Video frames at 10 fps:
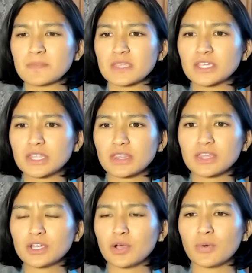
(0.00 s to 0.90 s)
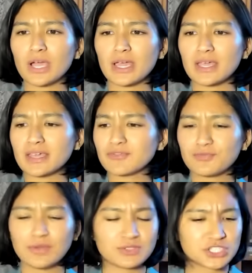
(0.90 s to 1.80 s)
you know,
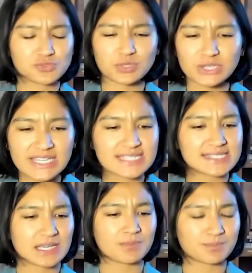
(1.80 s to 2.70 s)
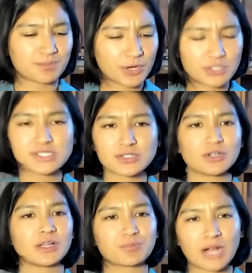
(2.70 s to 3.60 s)
just releasing personal
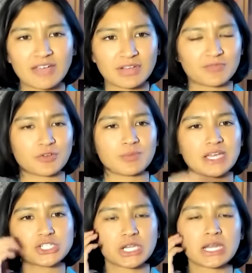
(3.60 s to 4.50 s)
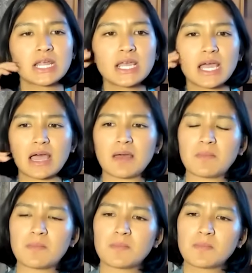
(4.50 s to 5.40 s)
and private information.
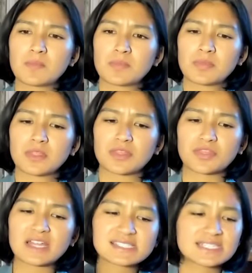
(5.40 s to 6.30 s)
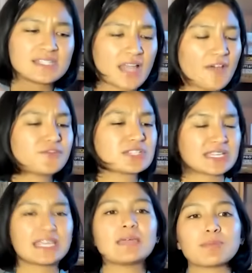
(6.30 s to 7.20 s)
That is enough to
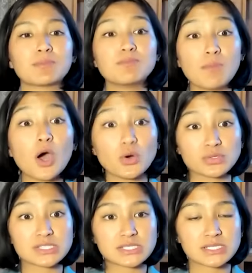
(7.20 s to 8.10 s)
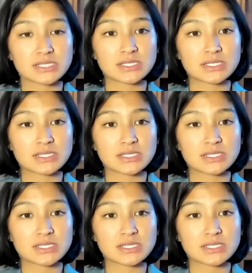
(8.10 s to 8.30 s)
keep most